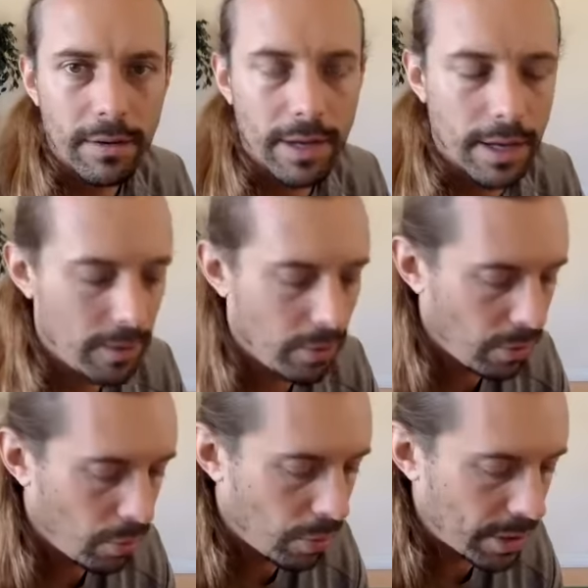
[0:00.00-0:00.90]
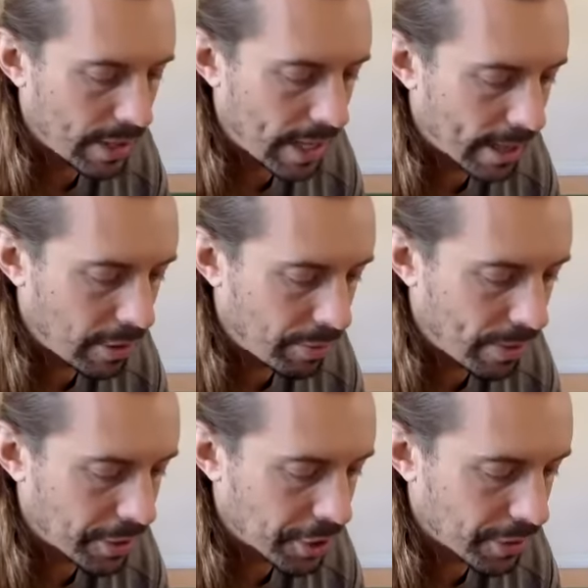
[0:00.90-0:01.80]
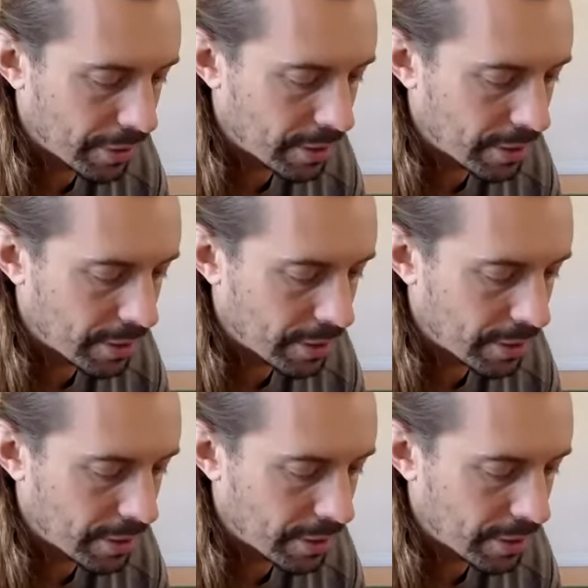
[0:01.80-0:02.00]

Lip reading: Okay, what is acupressure?